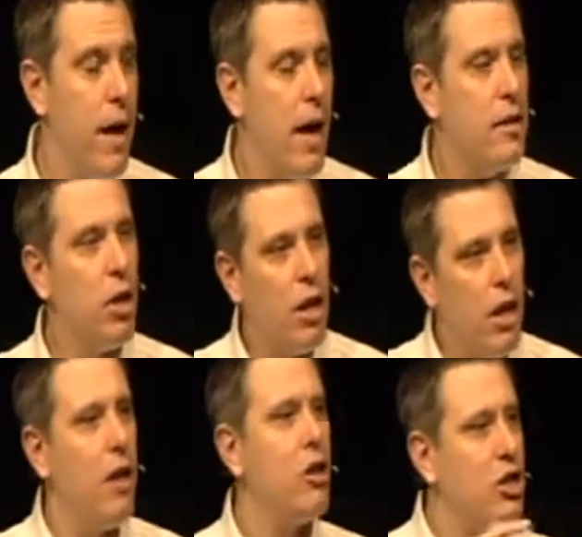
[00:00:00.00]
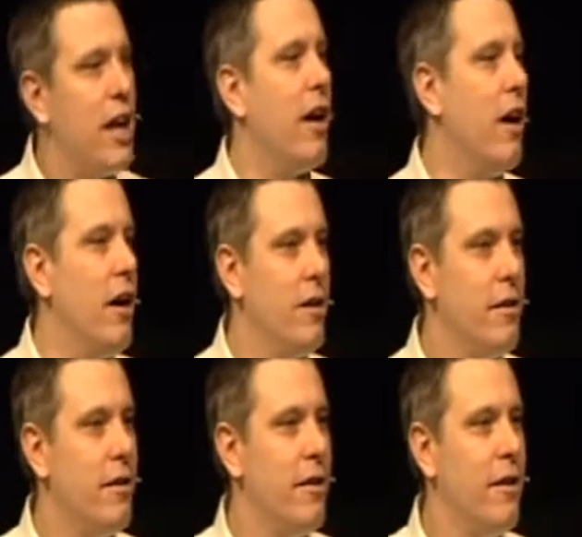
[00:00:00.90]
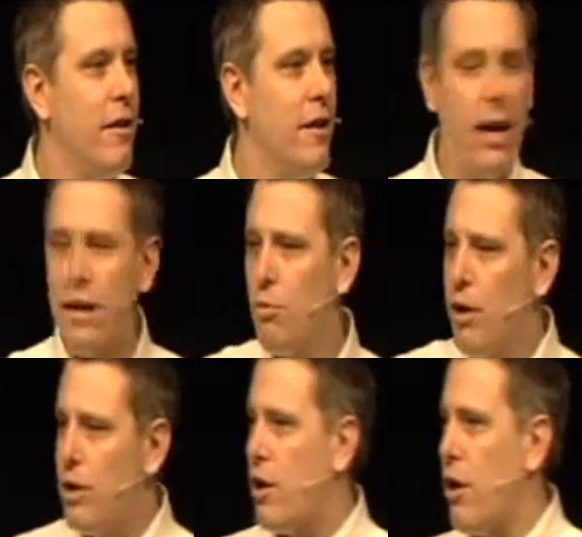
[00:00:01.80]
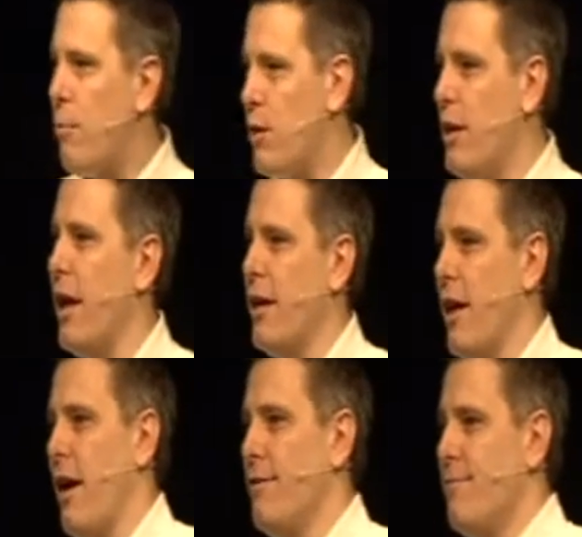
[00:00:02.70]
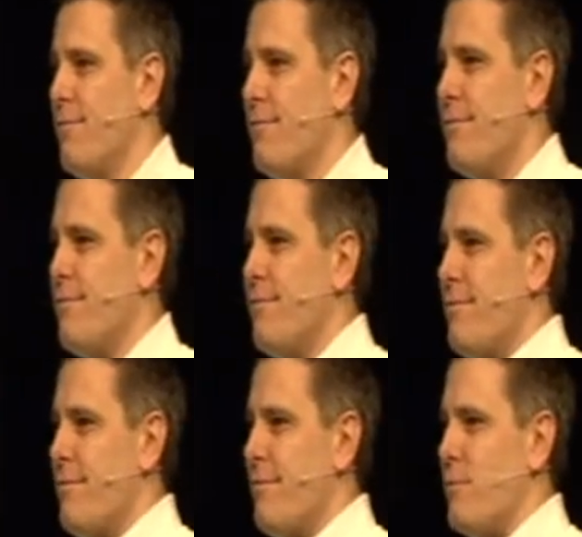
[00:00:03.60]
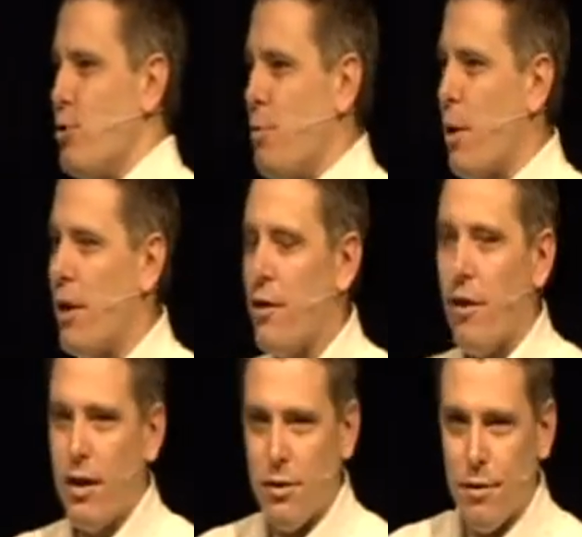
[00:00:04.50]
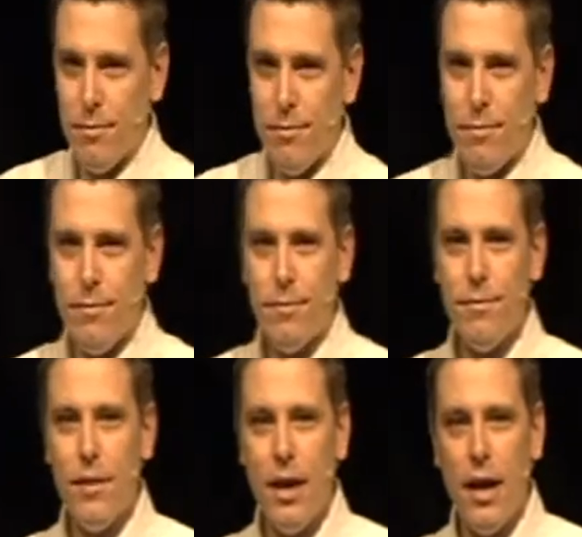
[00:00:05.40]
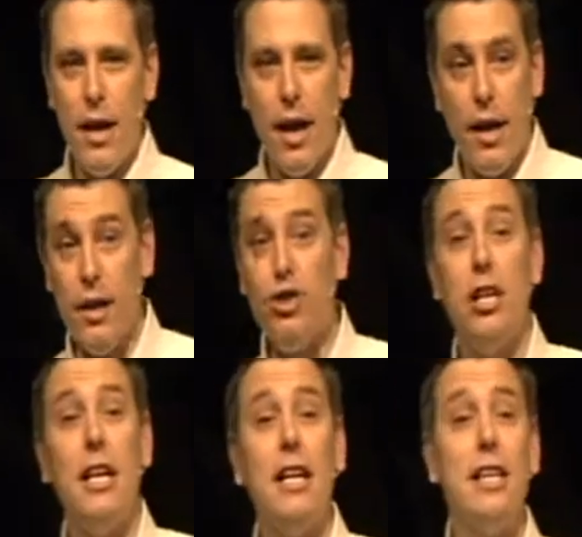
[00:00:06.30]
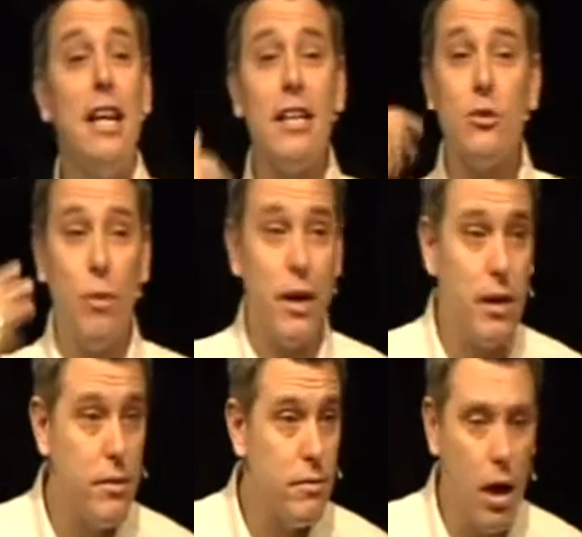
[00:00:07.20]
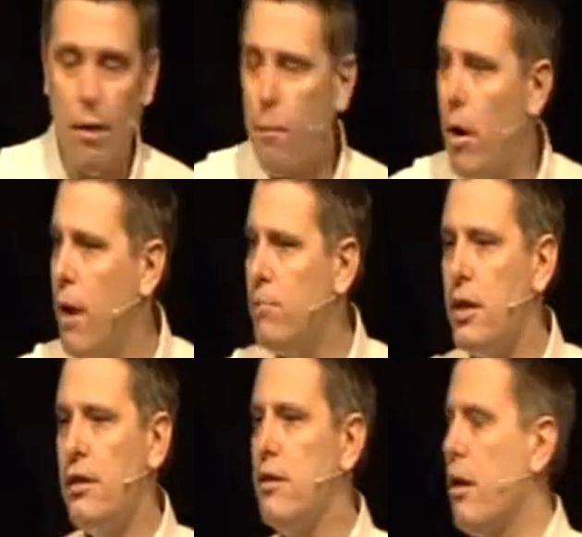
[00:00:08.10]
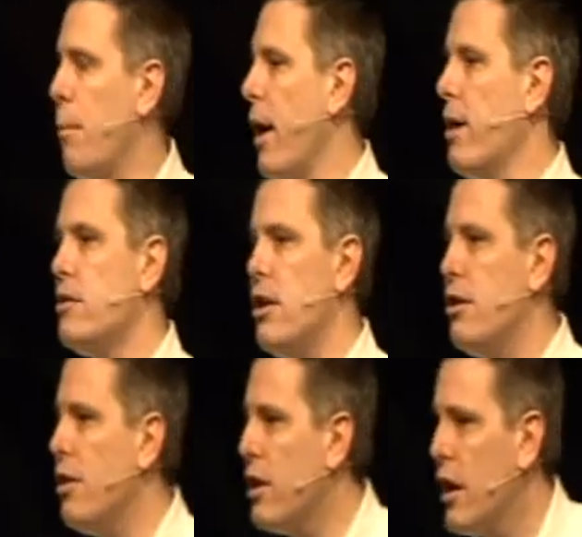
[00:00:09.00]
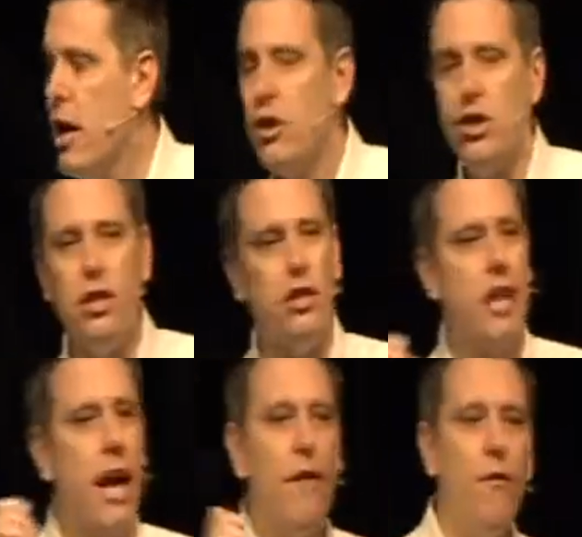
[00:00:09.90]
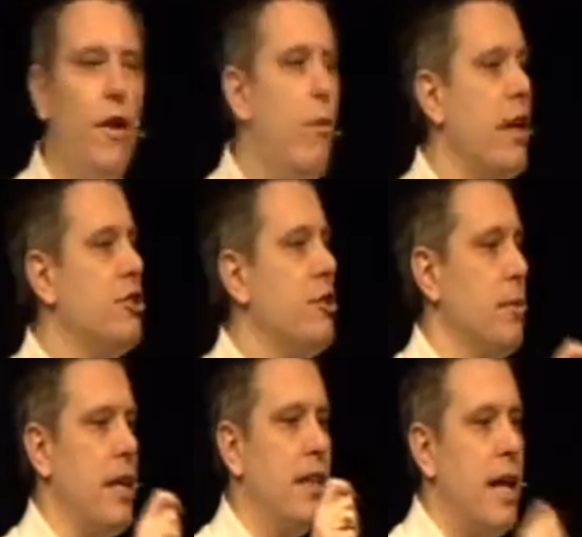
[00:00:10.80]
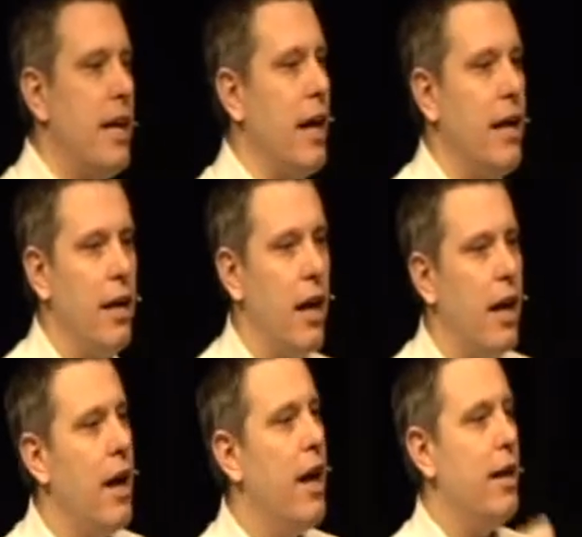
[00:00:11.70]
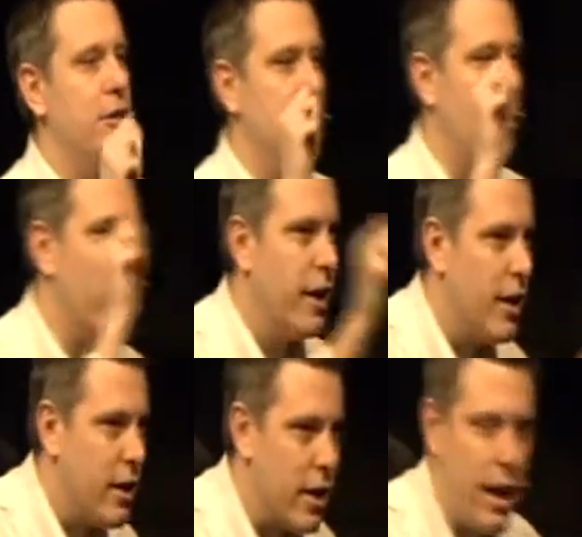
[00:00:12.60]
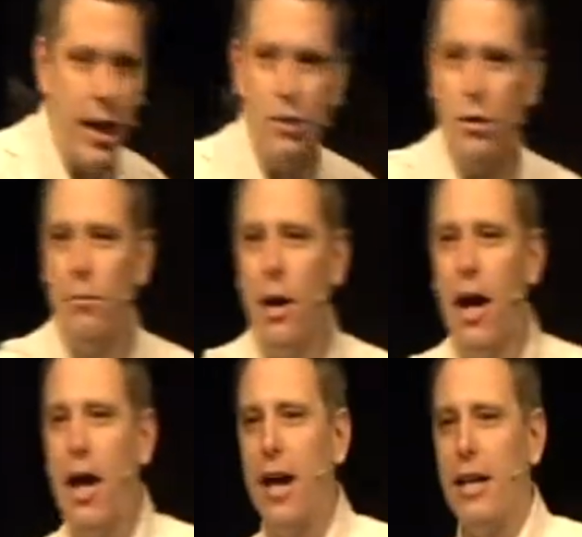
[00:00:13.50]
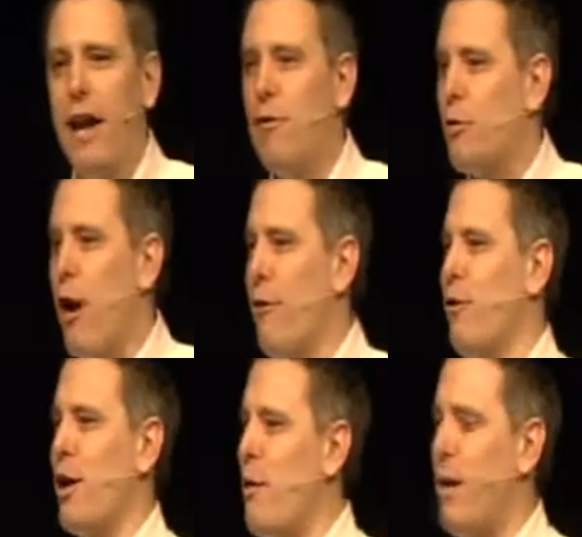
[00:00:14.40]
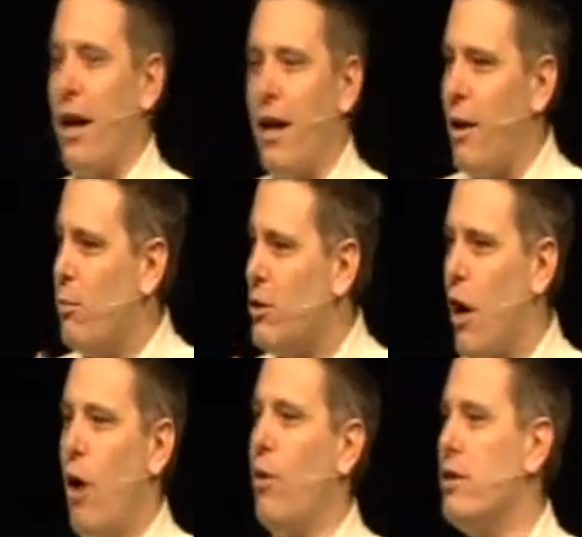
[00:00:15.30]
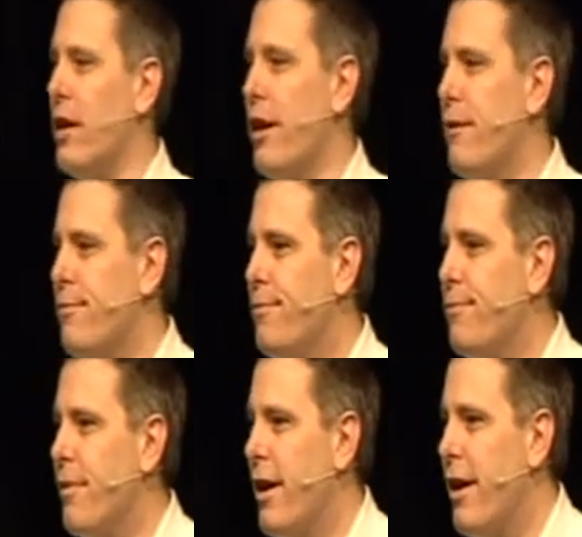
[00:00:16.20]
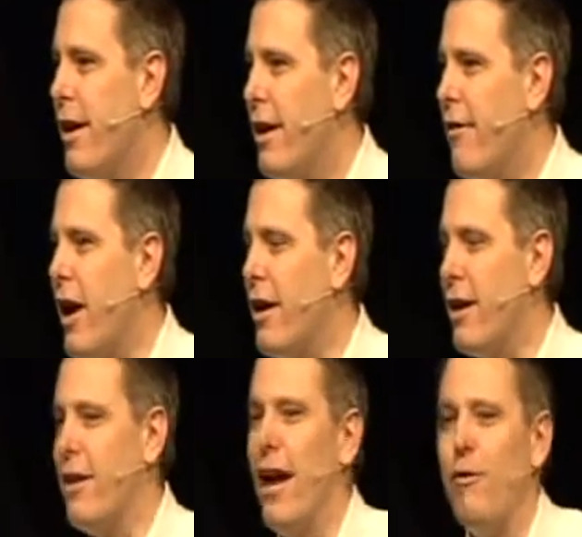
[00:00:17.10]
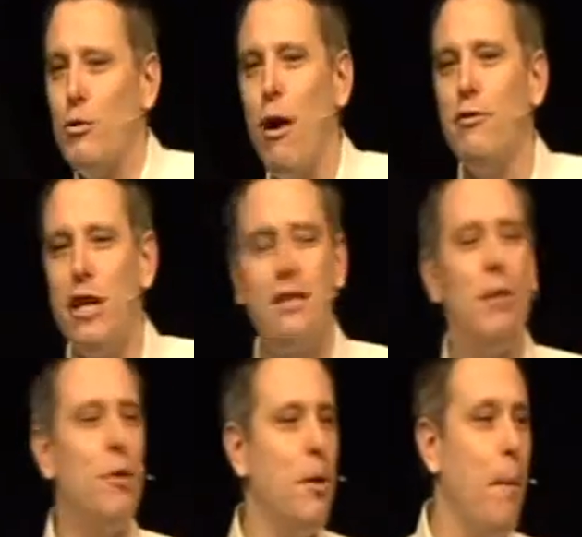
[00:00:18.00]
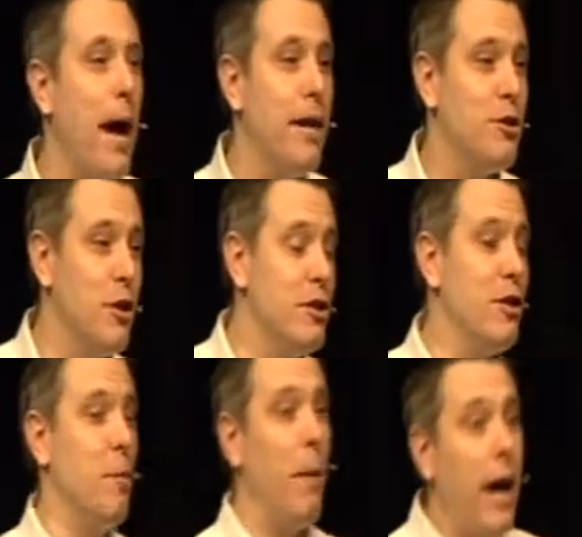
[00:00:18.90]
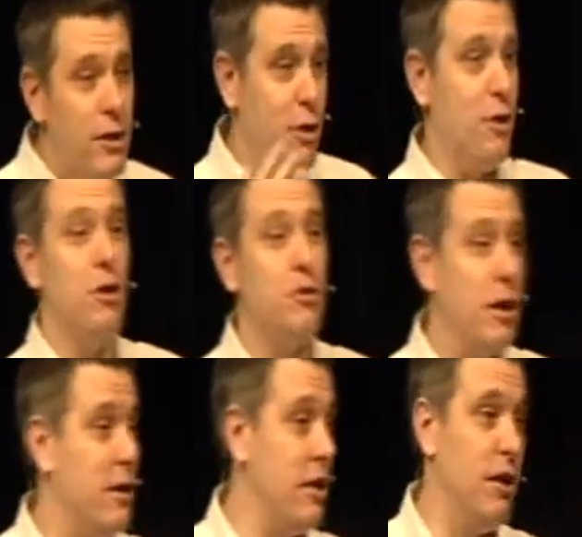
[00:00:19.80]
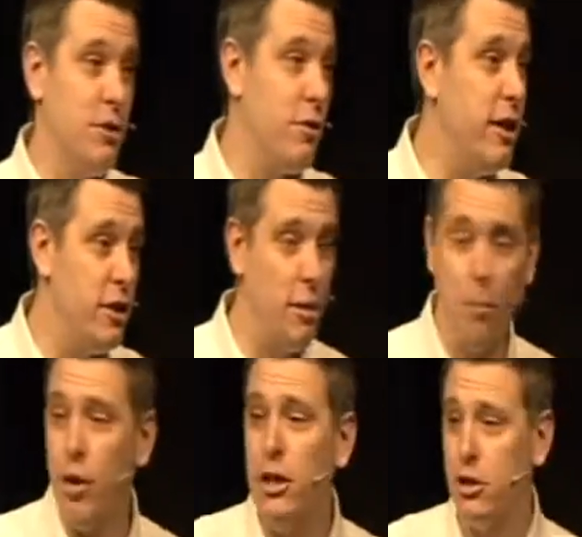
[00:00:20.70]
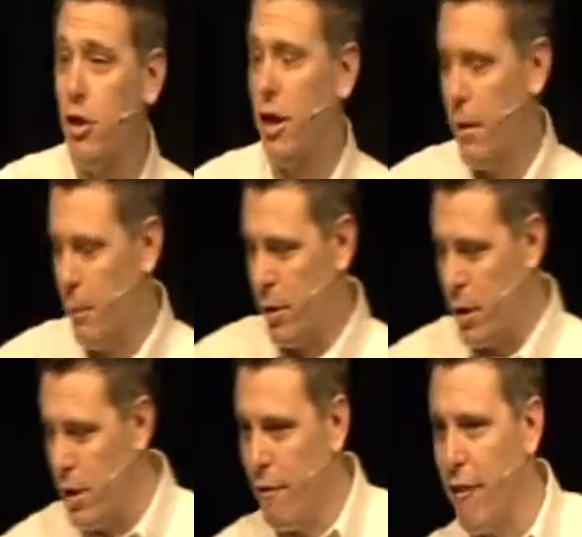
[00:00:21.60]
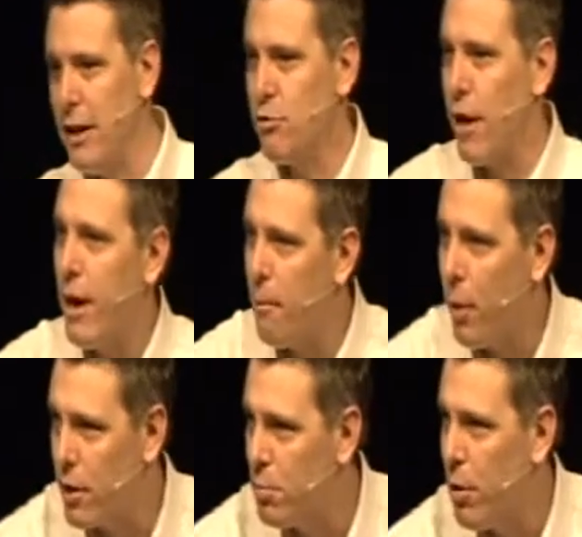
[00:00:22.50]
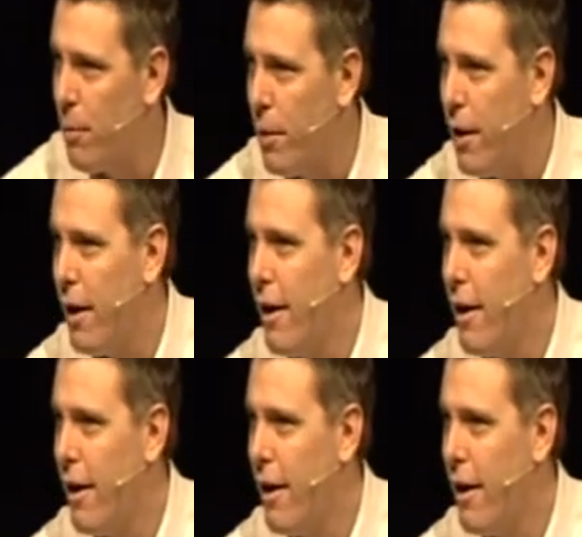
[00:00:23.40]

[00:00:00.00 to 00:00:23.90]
And so little Sarah, the next week, showed up with a dandelion. And she put it in the vase. And then she did it the next week. Unprompted. Her parents didn't do anything. She just, every week, she would get that dandelion and she'd bring it into the classroom. And David's wife would come in and it was always there. Finally, David's wife said something to the pastor, and so the pastor used it as an illustration. He preached on it. He put the vase right up on his pulpit,